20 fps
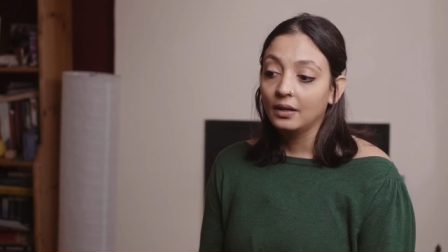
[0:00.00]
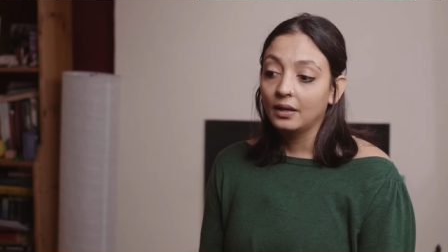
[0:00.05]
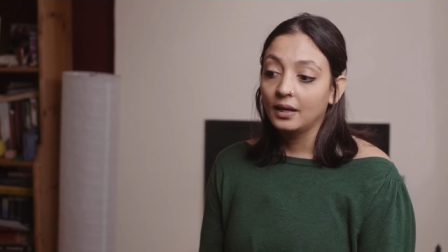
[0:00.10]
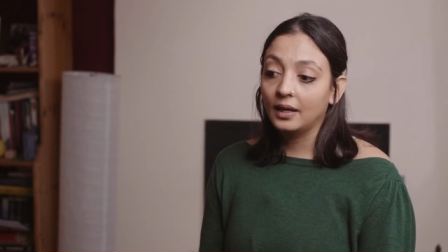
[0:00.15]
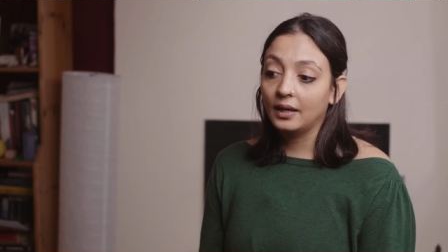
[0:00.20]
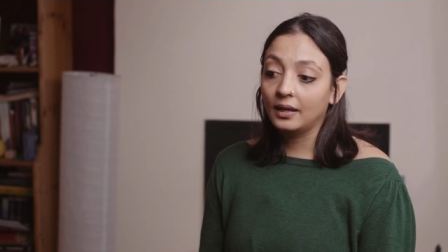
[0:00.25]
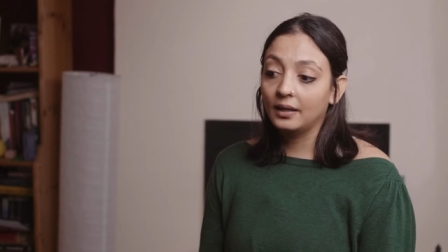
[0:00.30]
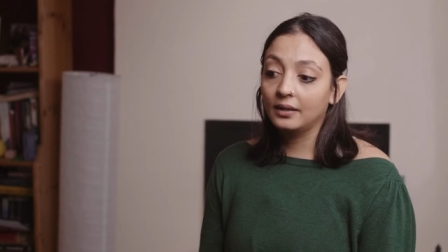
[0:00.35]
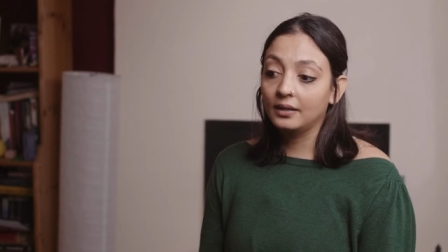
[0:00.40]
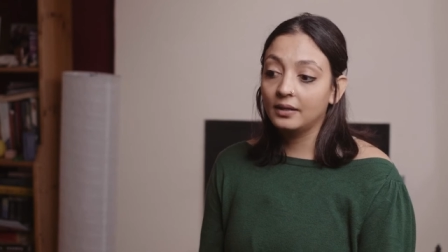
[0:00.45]

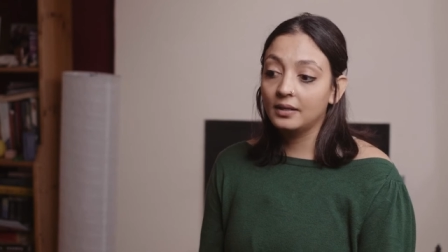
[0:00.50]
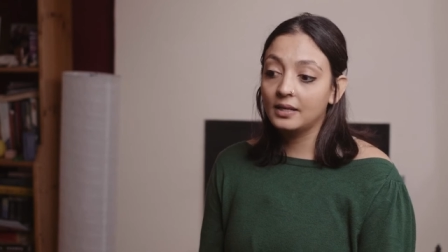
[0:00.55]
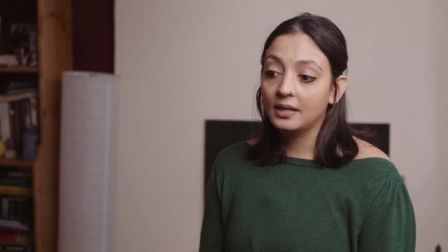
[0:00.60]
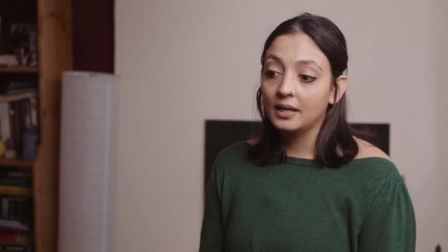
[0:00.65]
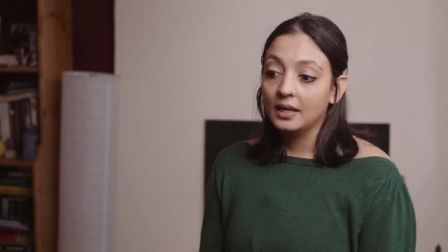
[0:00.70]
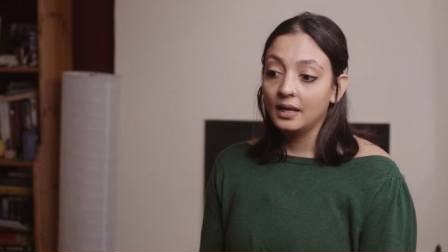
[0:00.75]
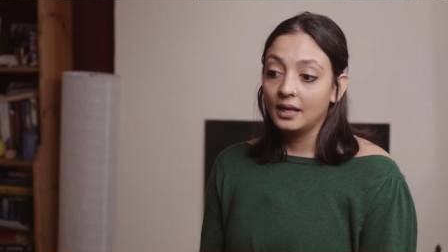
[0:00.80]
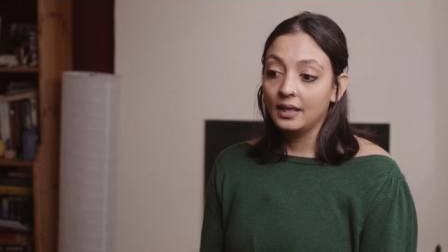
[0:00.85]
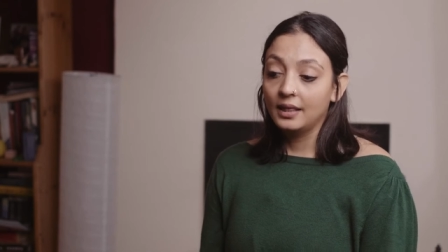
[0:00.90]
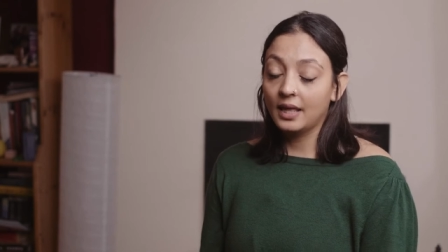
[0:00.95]
and
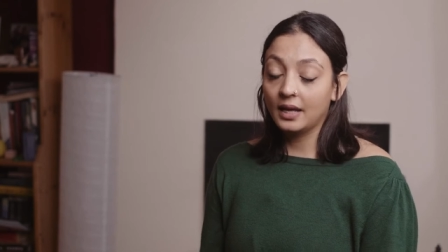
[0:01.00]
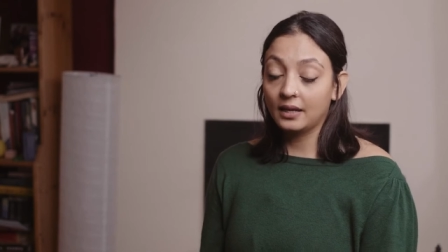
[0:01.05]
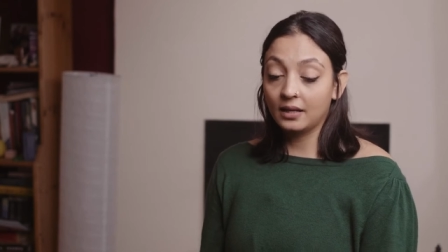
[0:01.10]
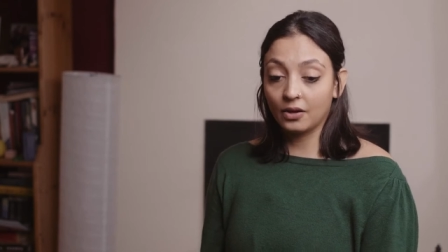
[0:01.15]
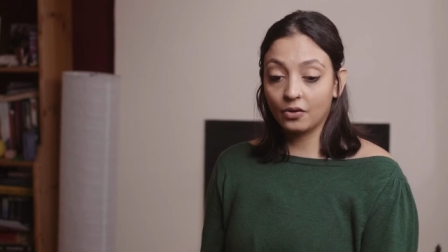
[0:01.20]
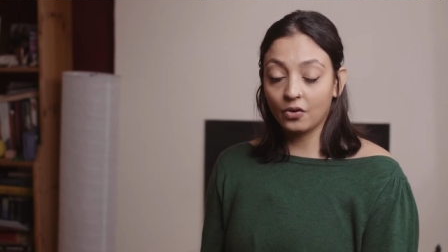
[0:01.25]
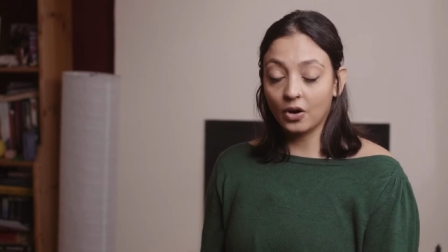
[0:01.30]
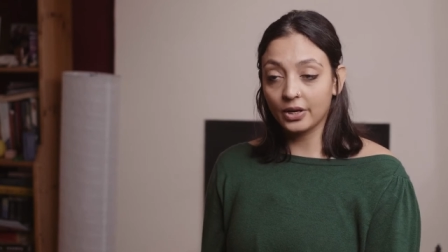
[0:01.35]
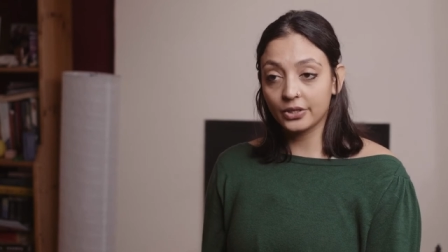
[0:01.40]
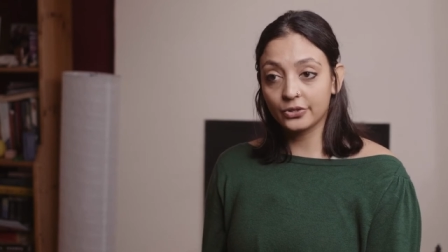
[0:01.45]
then
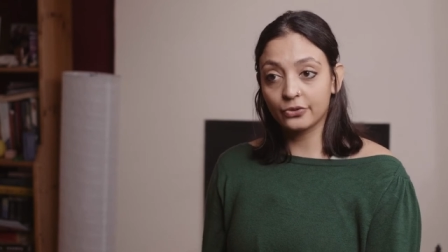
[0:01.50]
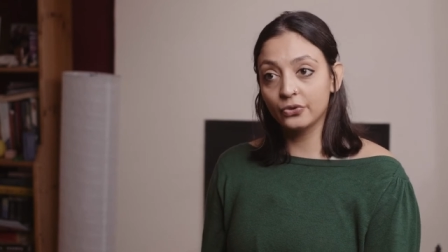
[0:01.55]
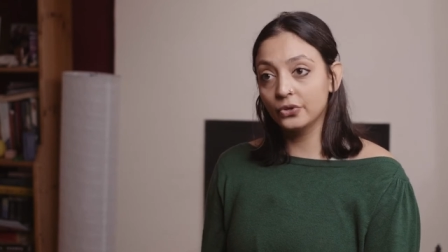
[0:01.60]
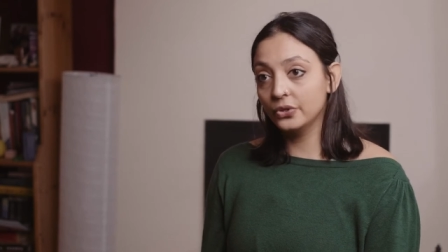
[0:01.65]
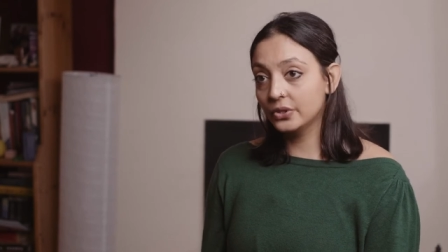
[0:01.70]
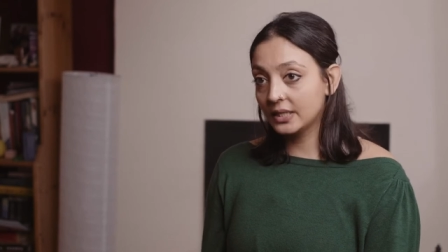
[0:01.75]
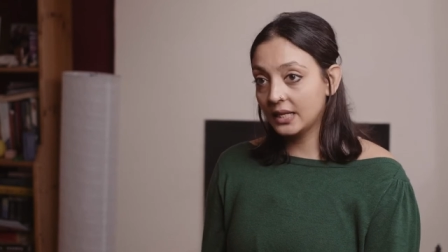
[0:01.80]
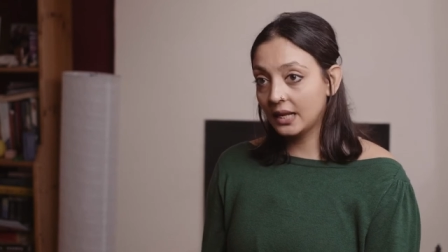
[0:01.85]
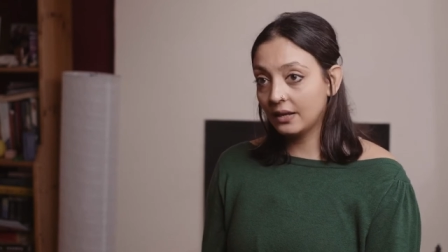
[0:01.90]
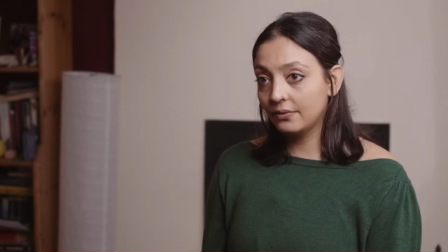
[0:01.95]
at
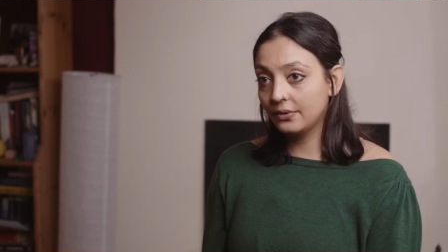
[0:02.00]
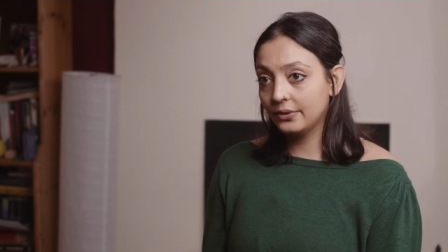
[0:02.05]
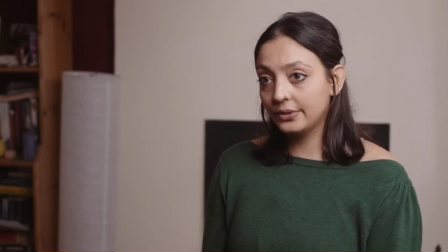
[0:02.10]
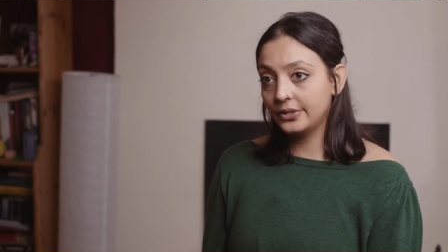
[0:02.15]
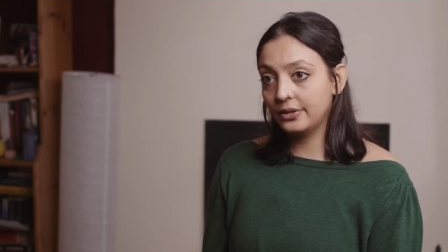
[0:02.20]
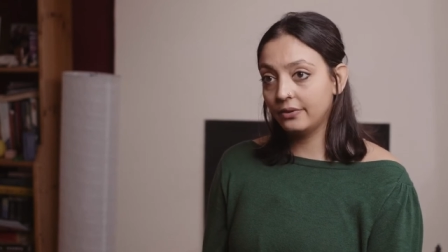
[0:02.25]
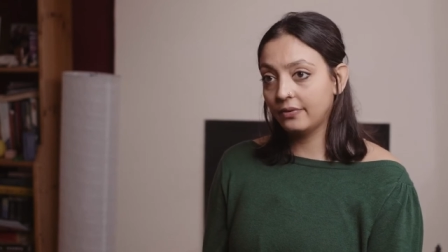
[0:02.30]
grassroots levels,